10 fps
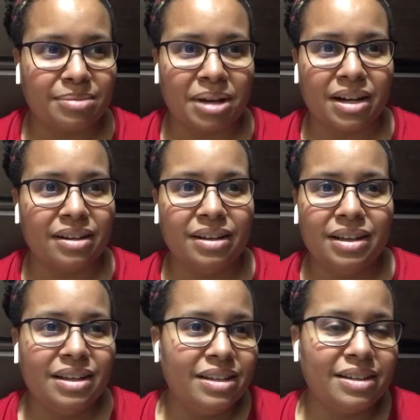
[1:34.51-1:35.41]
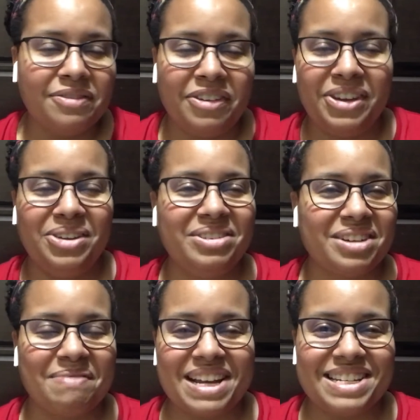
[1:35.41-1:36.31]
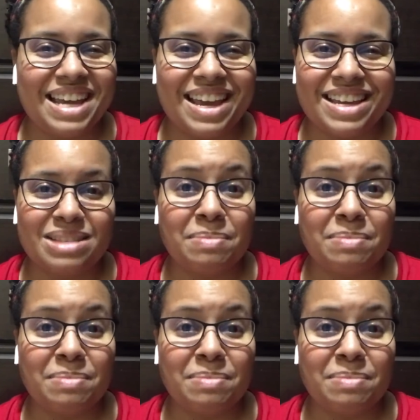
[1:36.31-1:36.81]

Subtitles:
I'm kind of confused on my days,